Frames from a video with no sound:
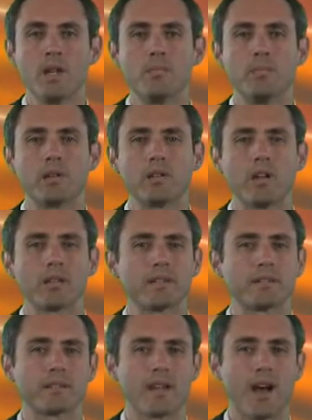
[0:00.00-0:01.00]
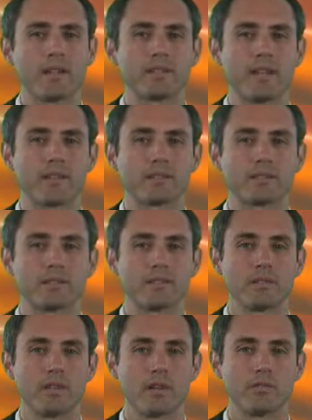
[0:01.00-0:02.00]
But look at the context
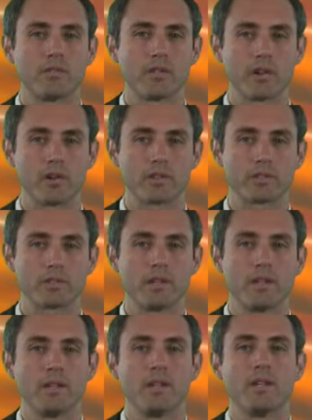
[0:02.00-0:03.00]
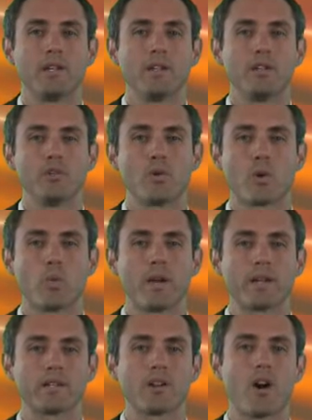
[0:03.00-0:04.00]
of the verse. Your
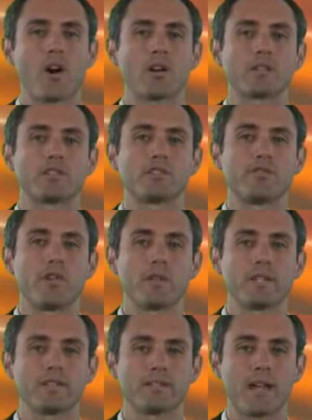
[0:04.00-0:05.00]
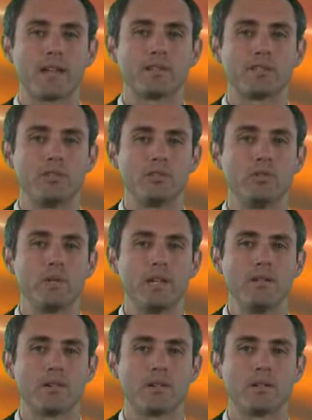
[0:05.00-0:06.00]
wicked heart is fully set to do
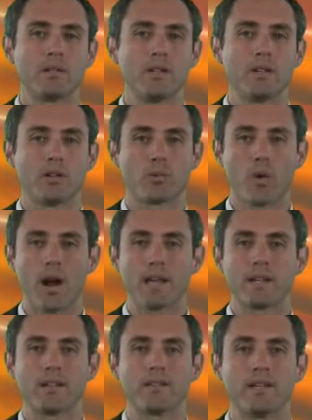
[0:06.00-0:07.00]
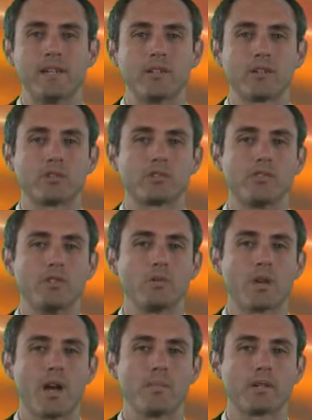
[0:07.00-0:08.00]
evil right on the heels of
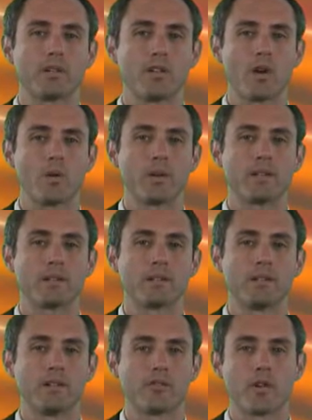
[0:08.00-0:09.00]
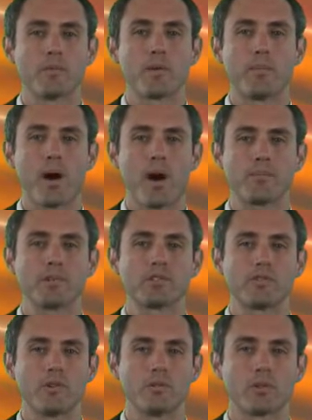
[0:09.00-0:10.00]
you coming and going from the
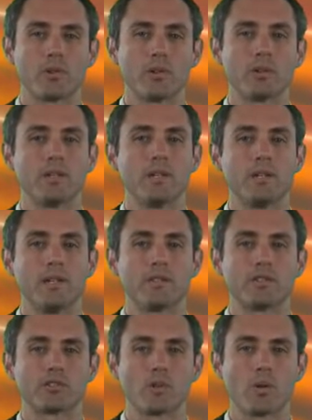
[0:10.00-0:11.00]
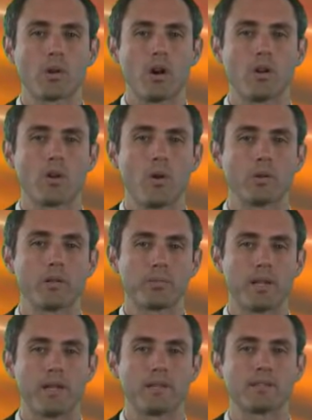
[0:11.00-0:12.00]
pompous funeral in the so-called holy
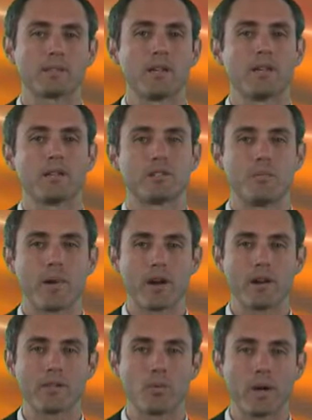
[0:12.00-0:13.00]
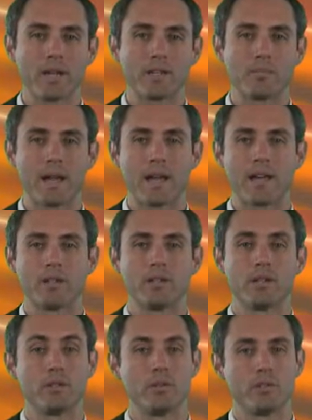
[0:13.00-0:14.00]
place to bury the wicked
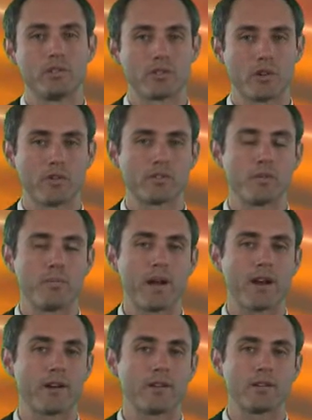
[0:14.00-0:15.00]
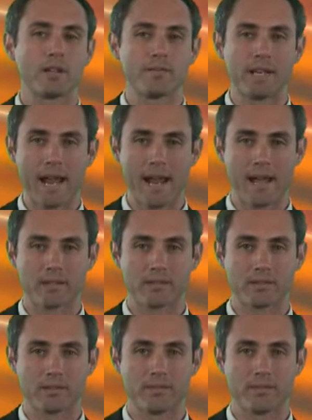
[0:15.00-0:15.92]
man who deserves the burial of an ass.